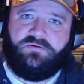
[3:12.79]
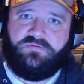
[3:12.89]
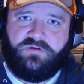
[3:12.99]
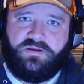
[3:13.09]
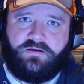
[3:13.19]
I was
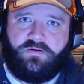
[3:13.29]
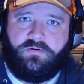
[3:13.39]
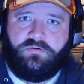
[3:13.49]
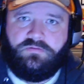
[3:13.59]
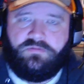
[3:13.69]
looking at
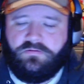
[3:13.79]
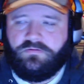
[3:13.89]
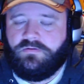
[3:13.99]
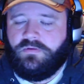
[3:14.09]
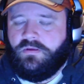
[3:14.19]
girls, and,
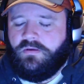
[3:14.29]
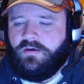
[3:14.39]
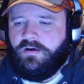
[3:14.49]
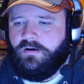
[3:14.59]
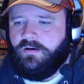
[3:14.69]

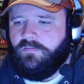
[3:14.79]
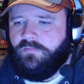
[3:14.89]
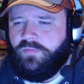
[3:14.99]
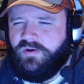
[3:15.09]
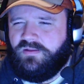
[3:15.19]

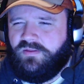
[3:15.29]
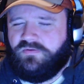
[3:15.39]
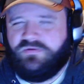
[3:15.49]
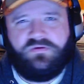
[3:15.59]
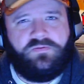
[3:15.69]
um, but there
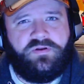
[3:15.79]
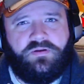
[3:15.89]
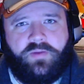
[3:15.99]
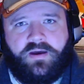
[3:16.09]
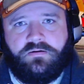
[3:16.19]
was something
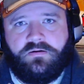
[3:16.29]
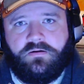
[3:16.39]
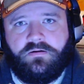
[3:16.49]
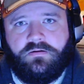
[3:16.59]
about her.